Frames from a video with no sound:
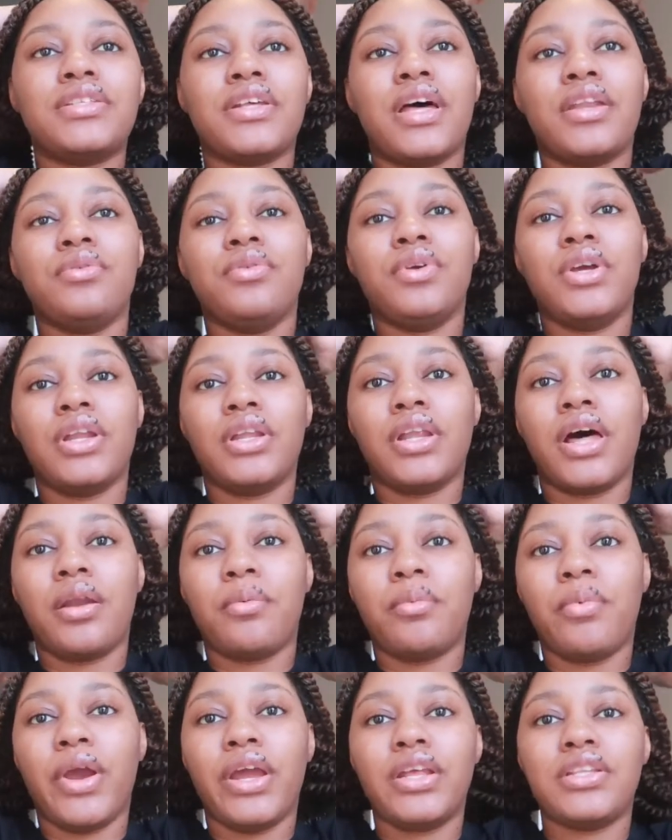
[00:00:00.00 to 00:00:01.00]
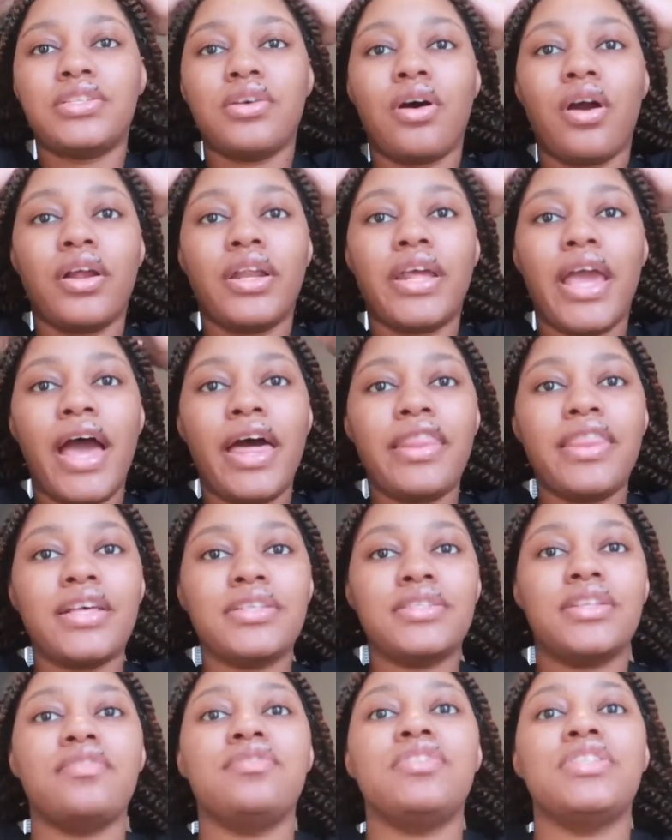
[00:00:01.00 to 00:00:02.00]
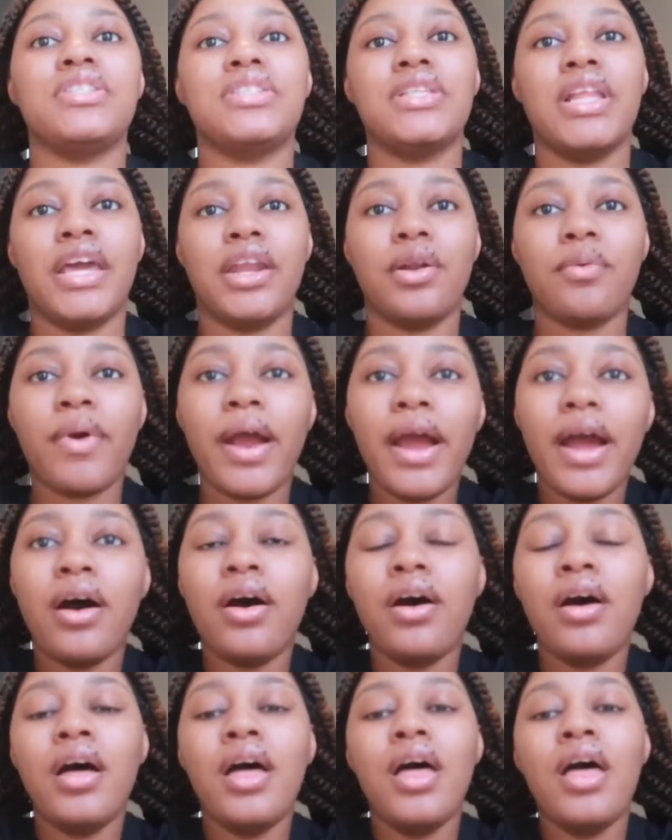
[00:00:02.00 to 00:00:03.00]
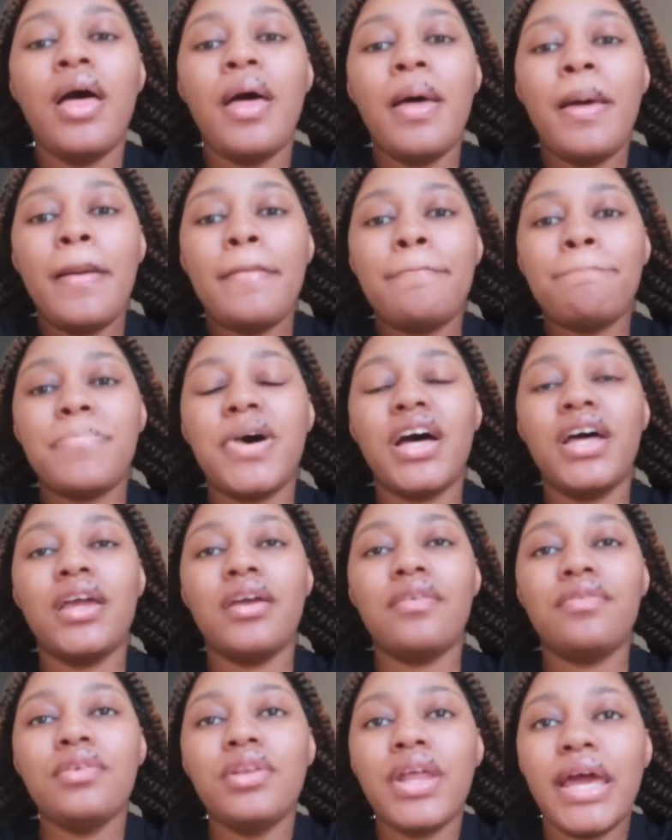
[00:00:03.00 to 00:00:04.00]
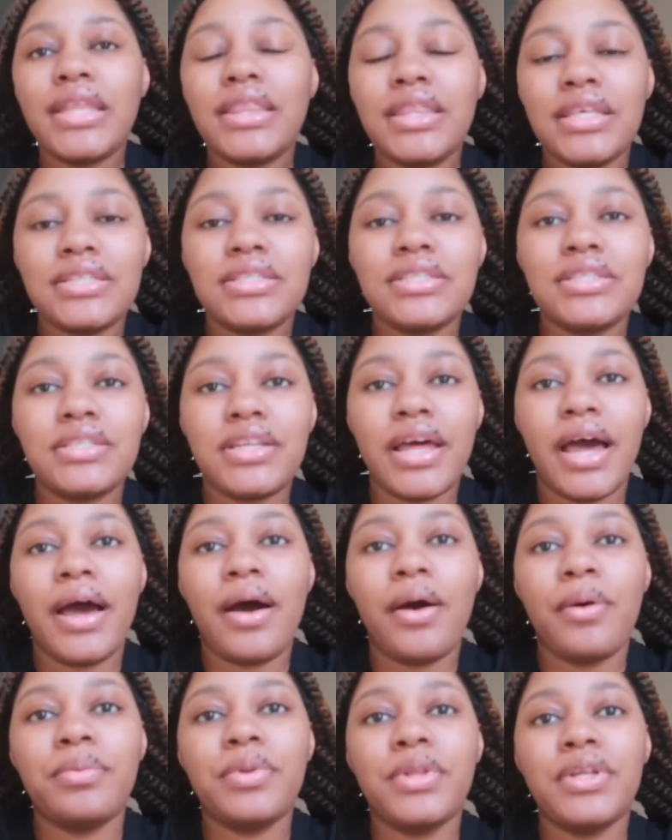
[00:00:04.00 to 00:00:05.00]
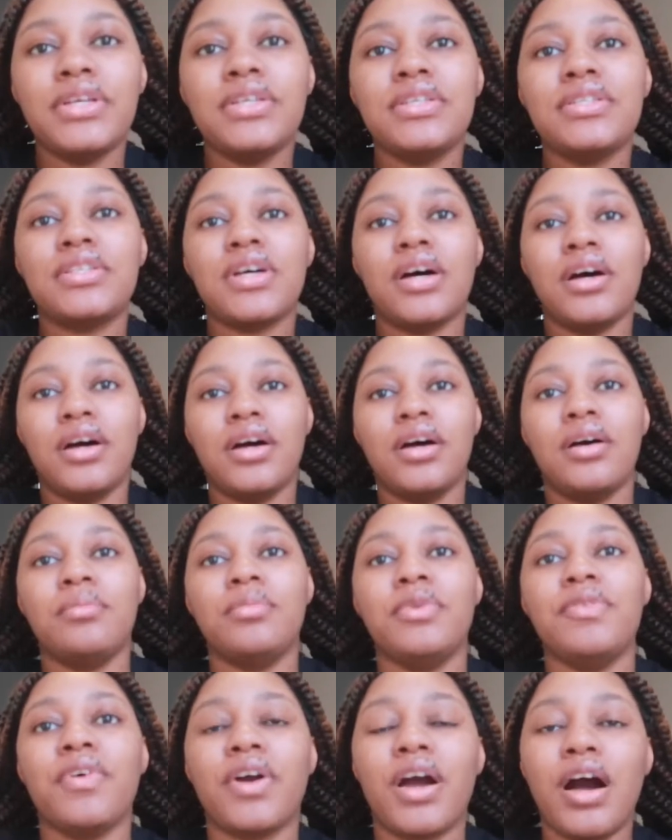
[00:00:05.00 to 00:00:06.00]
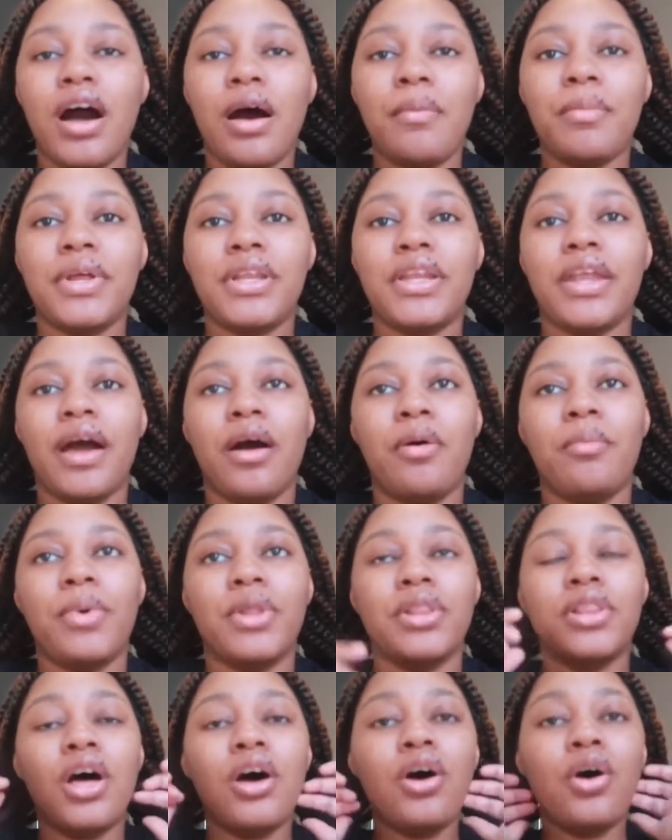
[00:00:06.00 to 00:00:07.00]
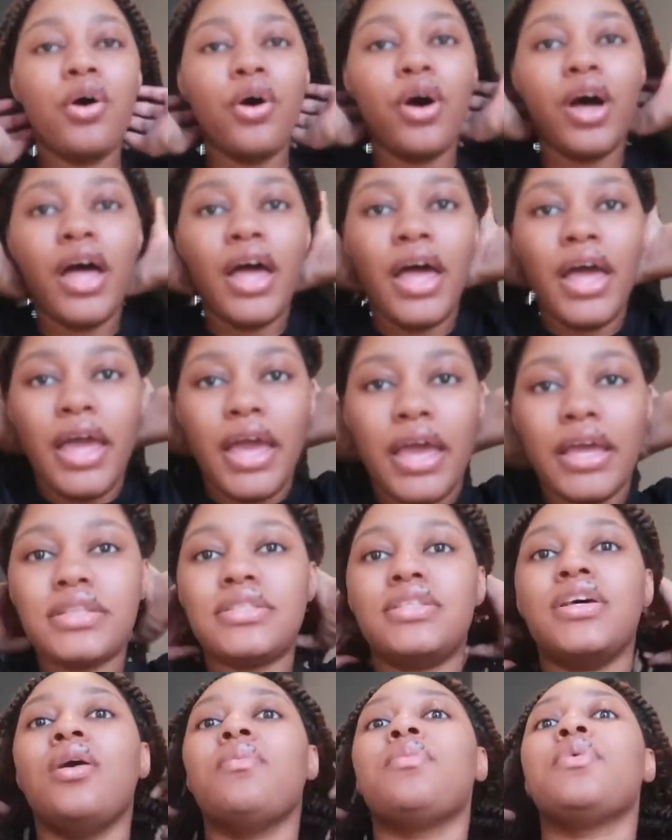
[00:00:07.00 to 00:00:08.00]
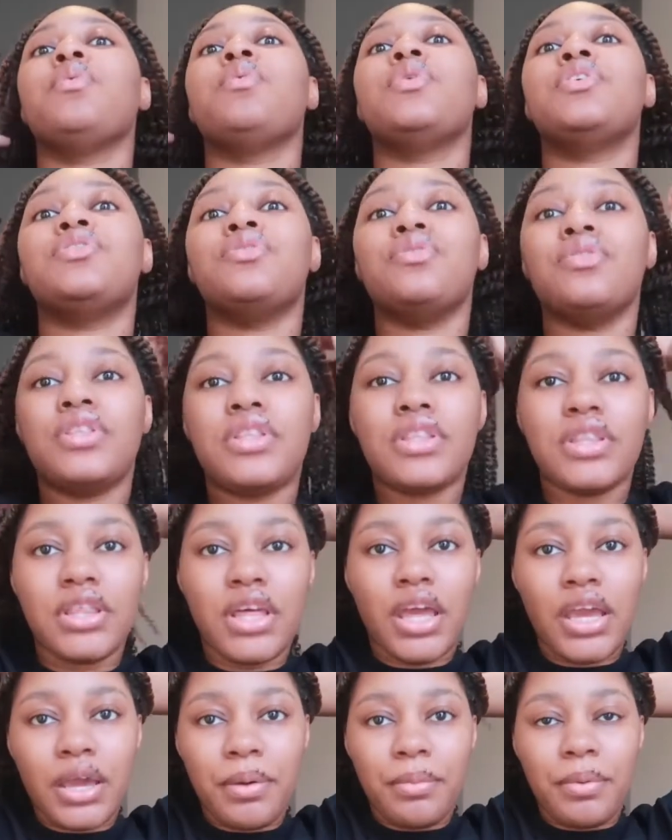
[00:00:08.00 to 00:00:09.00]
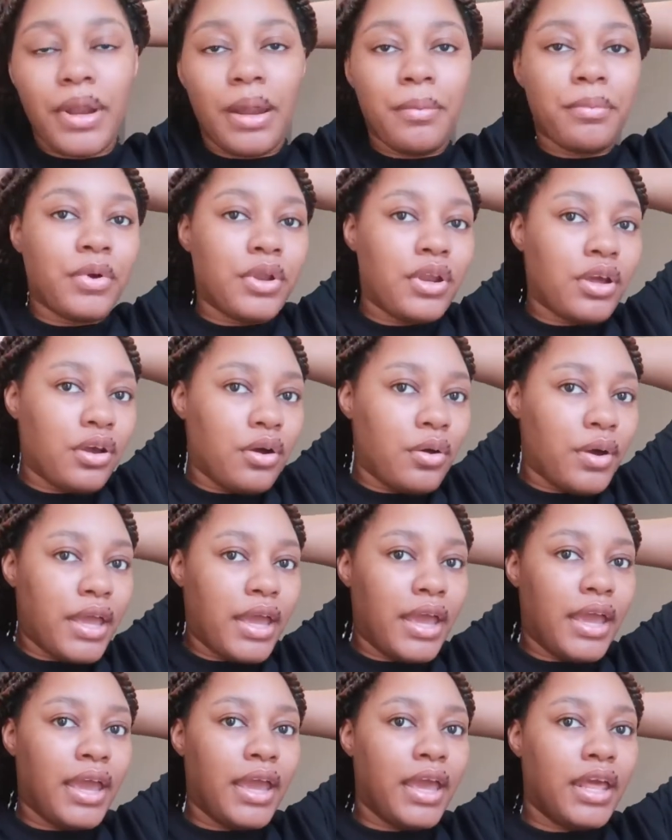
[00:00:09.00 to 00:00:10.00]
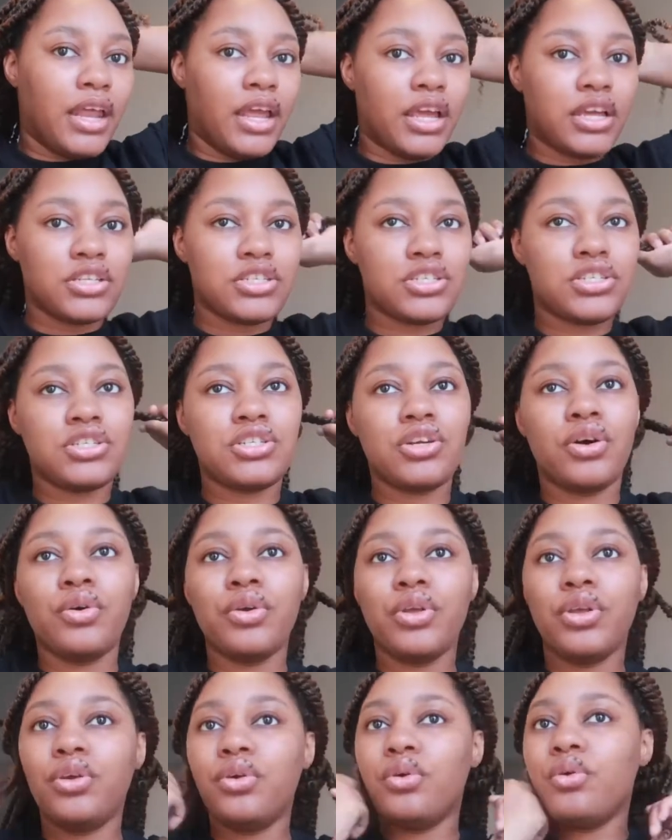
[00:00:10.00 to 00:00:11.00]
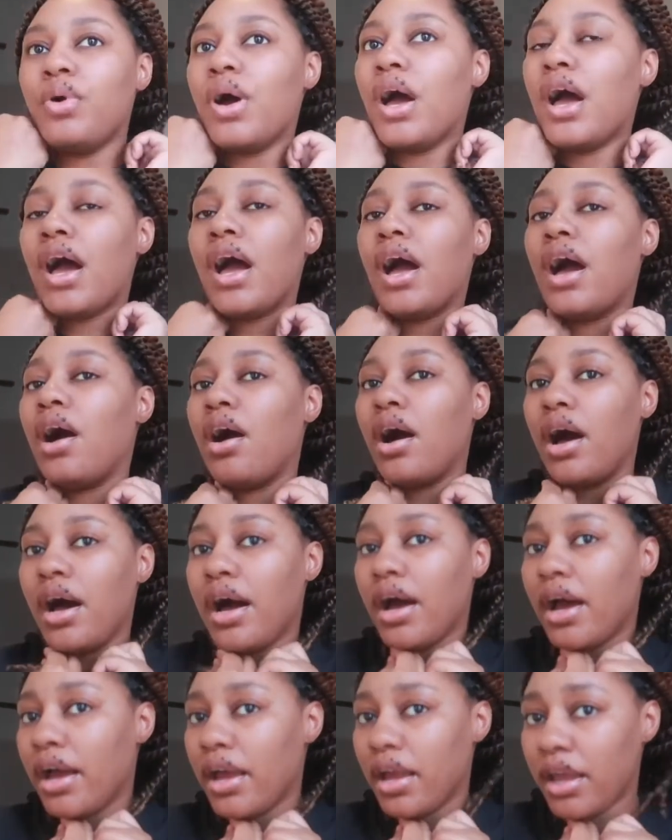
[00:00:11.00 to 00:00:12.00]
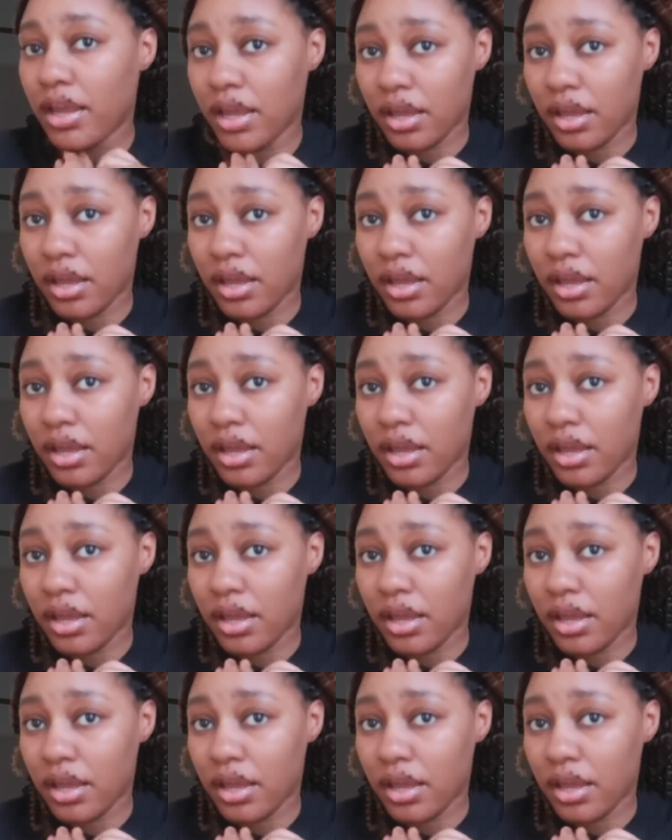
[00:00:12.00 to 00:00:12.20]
I do get a lot of braids, so I already had that stuff just laying around. But if you like this style, please leave a comment down below and tell me what you think. But I'm going to go ahead and show you how I